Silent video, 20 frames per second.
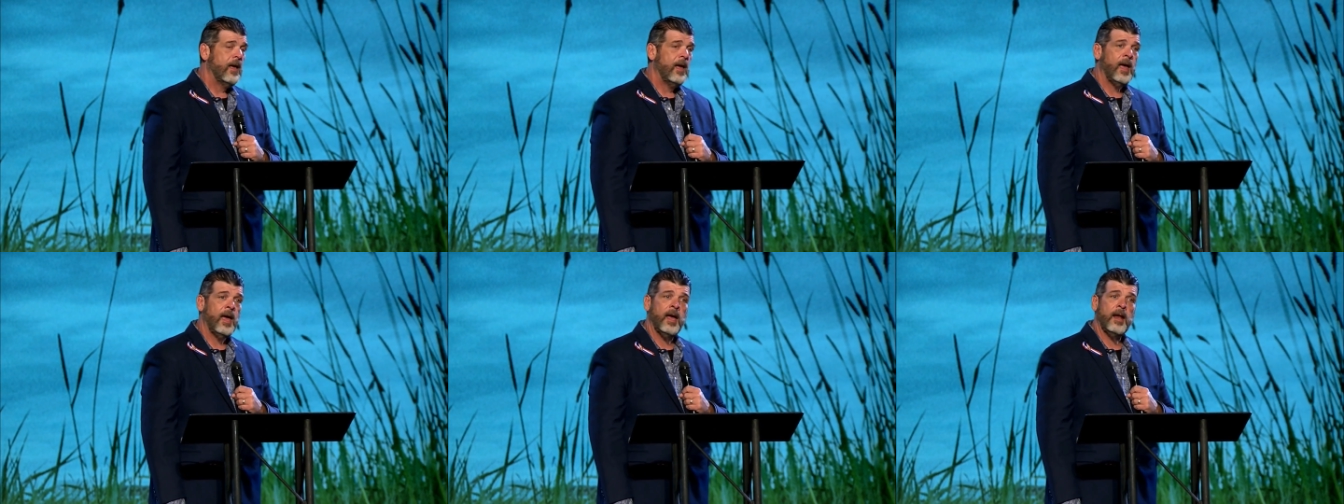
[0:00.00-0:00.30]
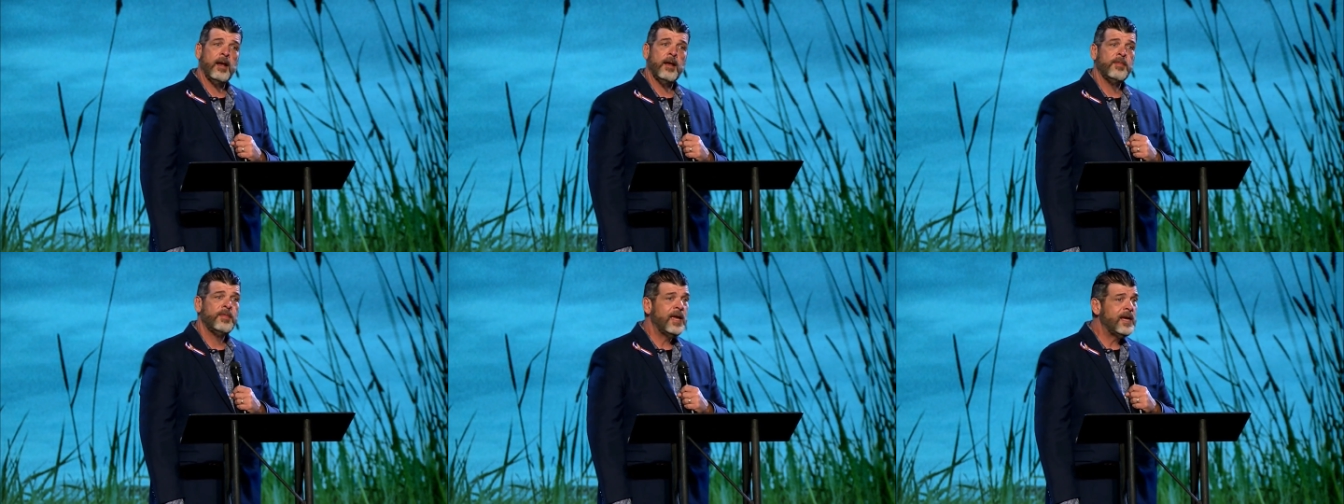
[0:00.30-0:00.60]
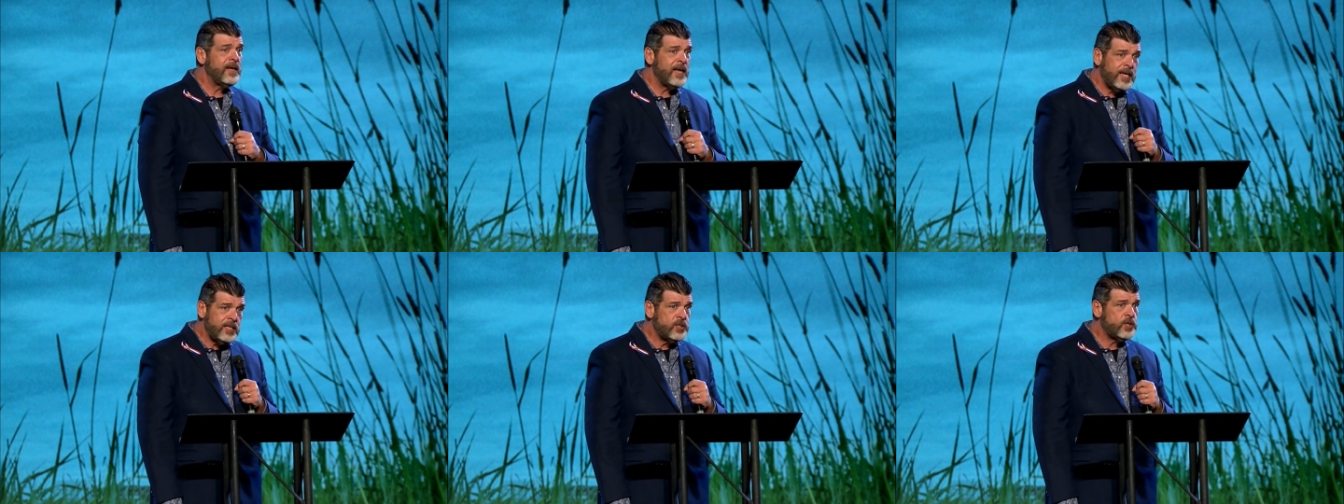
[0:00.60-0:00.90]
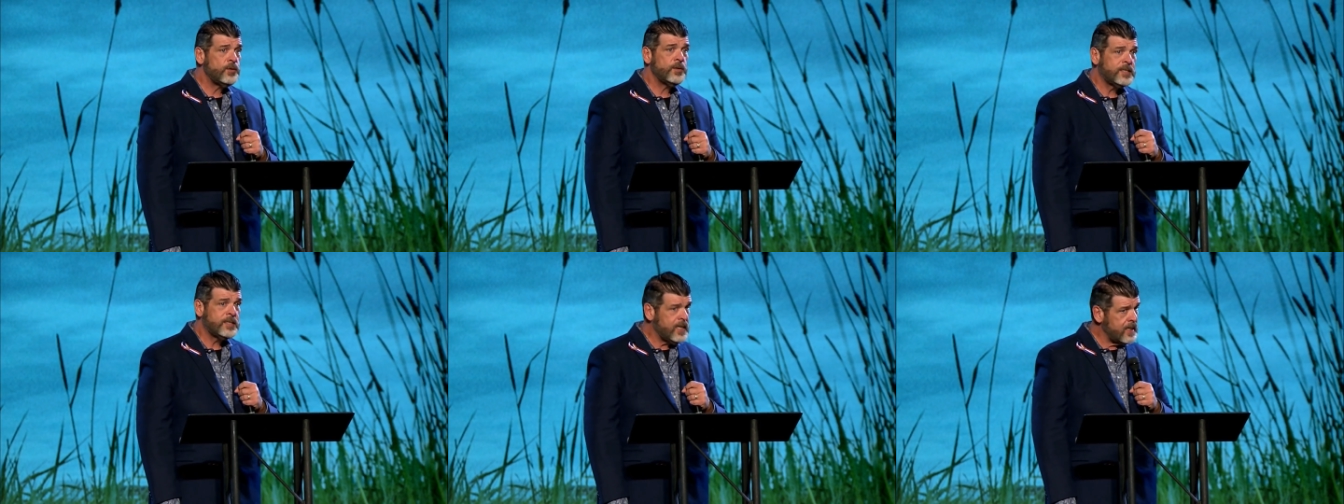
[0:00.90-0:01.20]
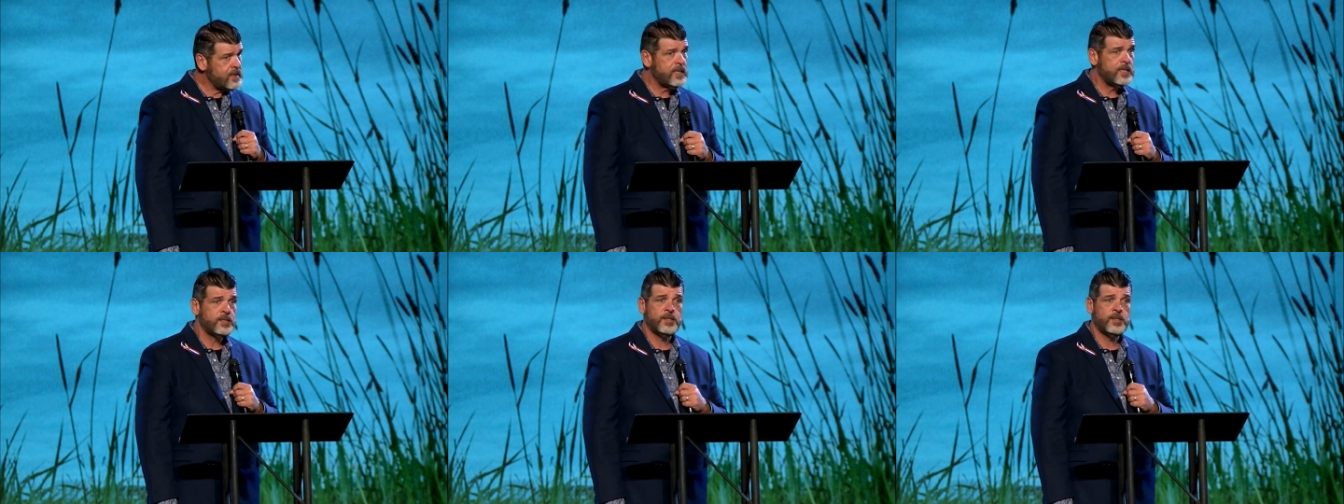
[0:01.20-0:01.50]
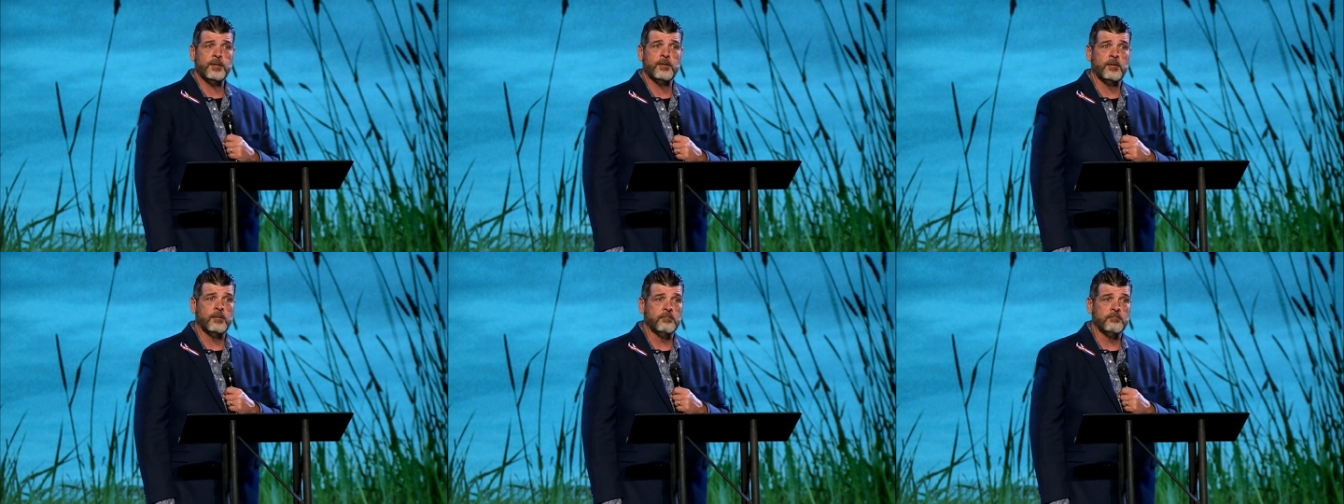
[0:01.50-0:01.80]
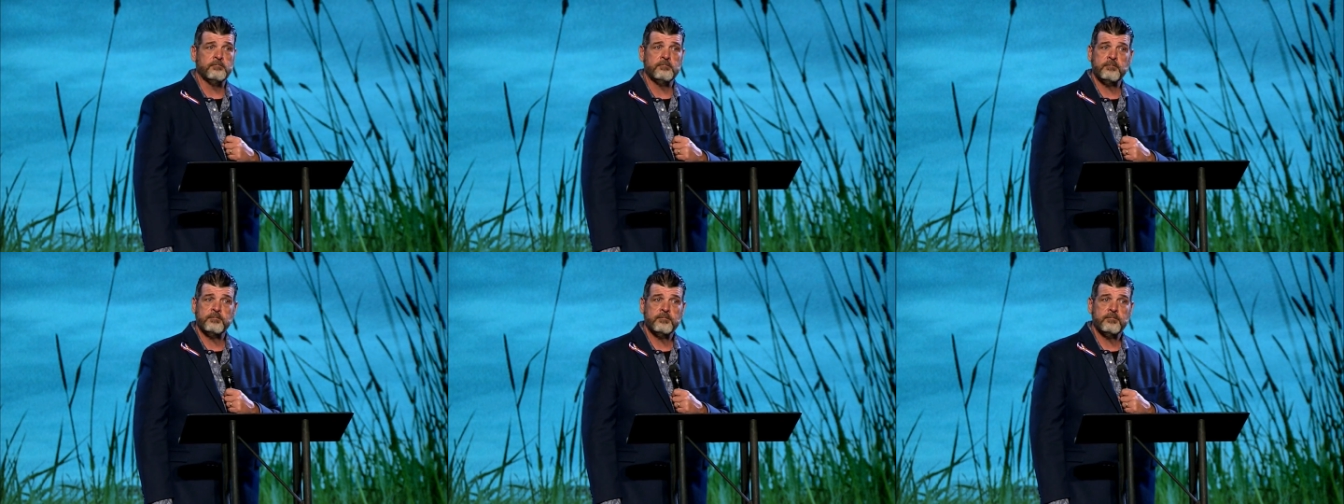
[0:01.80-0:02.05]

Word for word: And they need you addicted to them.